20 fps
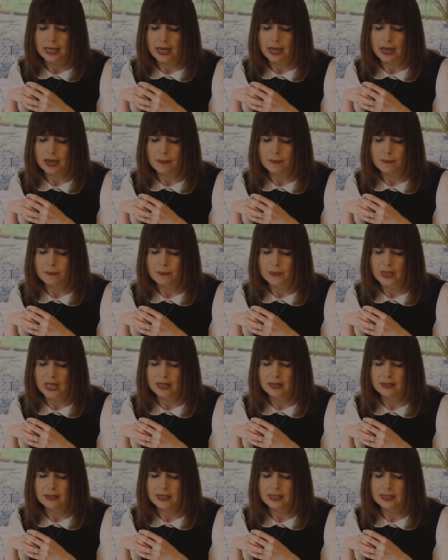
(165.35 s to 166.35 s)
Um,
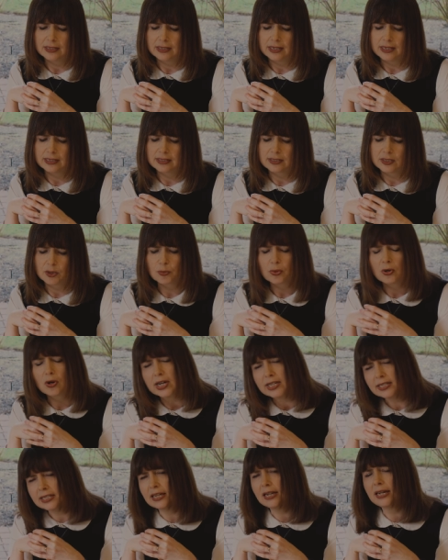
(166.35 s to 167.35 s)
I think it, it's
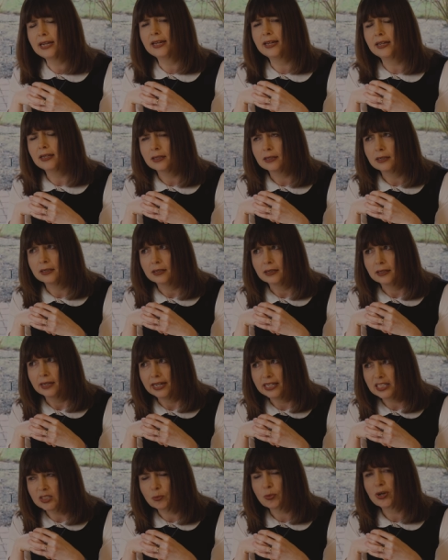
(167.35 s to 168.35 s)
surprisingly
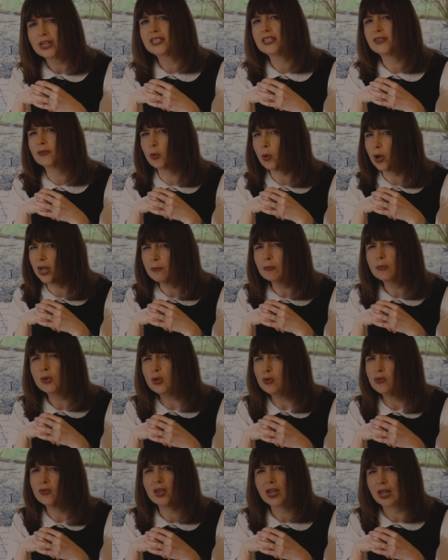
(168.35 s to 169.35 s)
expressive, quite
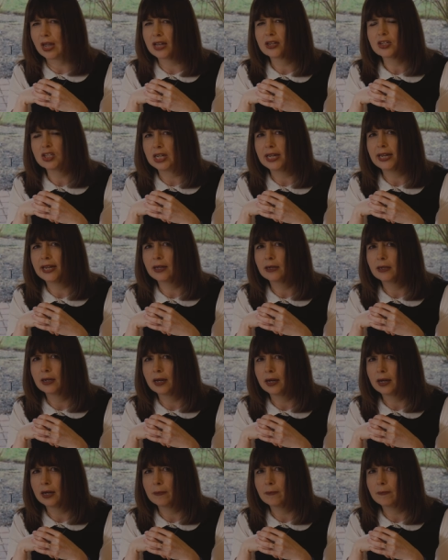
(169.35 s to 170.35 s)
moving actually.
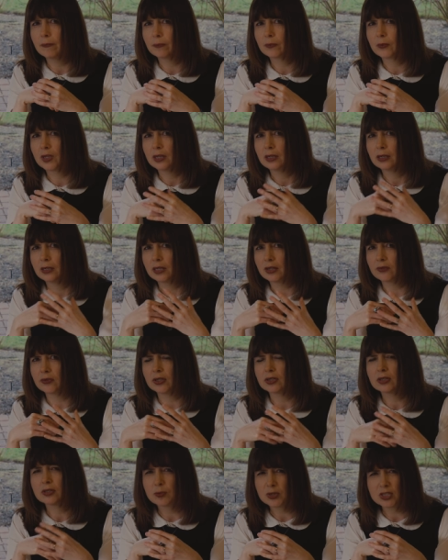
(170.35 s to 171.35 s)
Um,
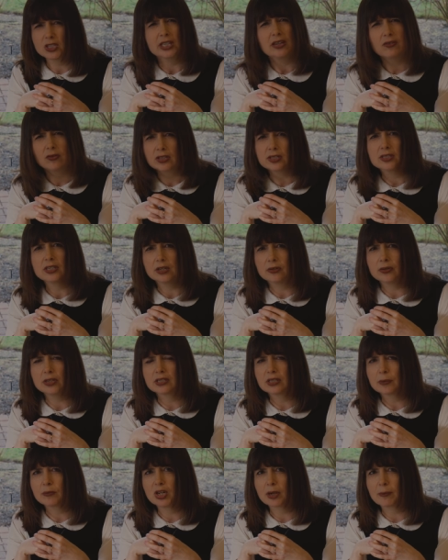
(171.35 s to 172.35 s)
given, especially given the
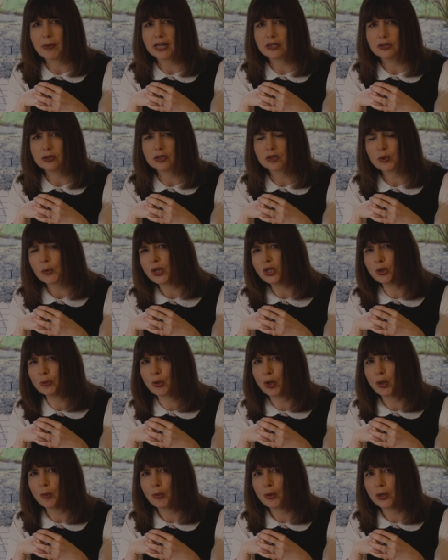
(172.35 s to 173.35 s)
serious subject matter, it's quite
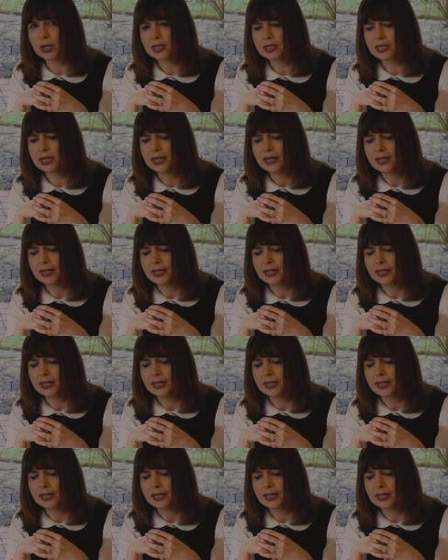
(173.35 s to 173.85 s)
appropriate.